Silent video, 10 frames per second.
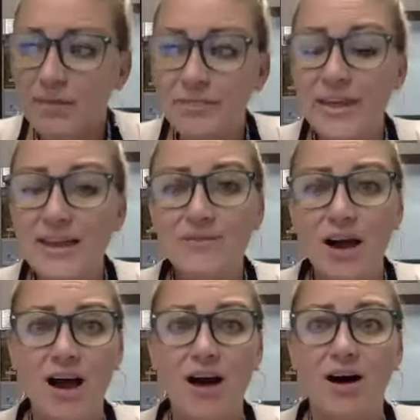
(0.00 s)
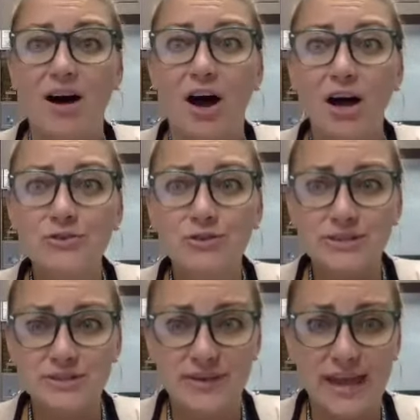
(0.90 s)
they have
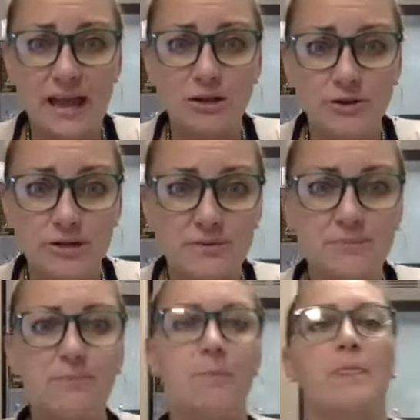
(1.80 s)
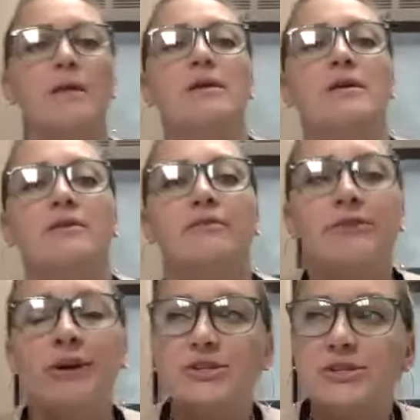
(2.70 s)
hundreds of calories.
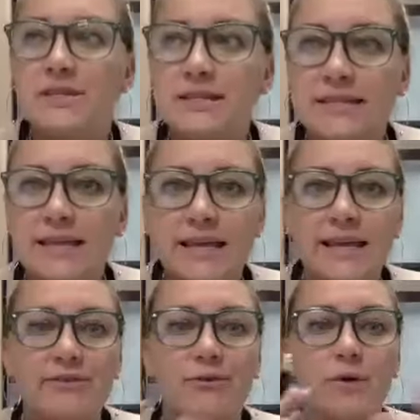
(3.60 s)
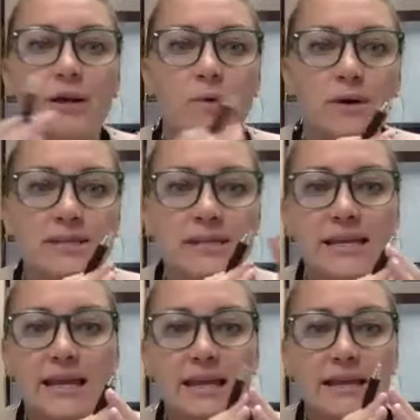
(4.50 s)
Versus then if we were to
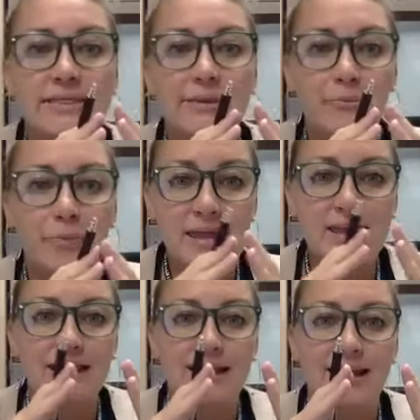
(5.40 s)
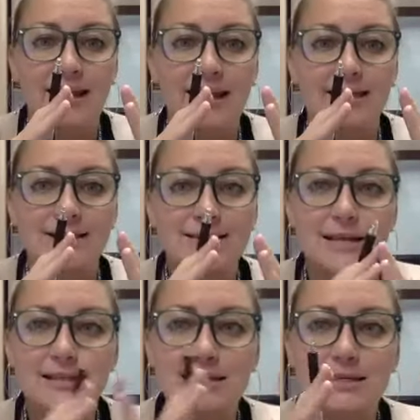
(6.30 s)
eat the bacon and the
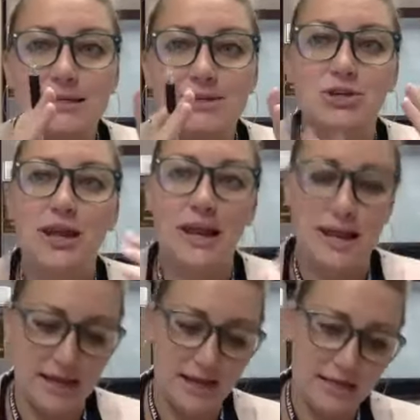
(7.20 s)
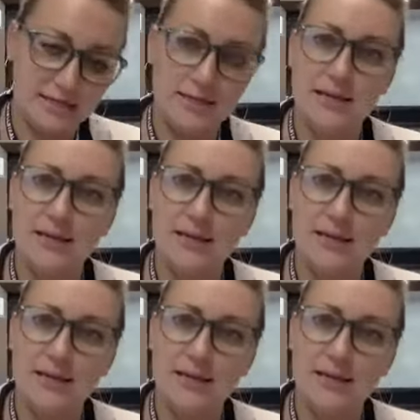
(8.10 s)
sausage and